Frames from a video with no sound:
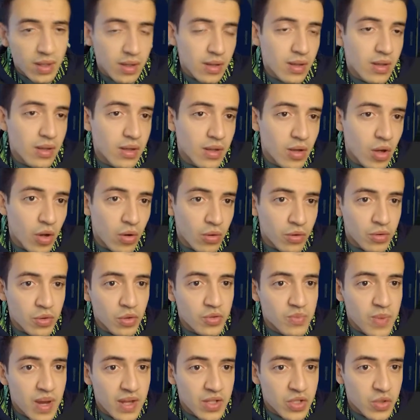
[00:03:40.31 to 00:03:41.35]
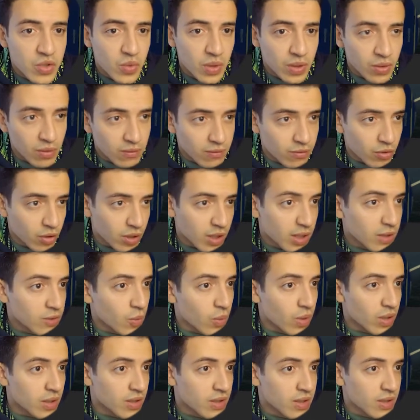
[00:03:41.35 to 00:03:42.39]
a a notepad so I don't forget
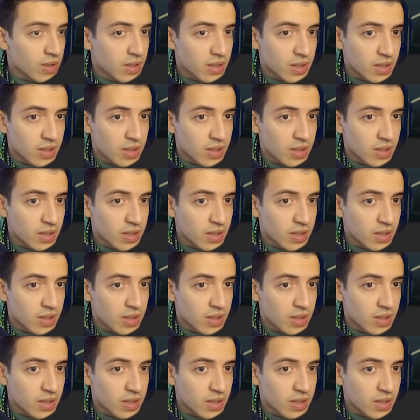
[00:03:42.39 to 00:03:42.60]
what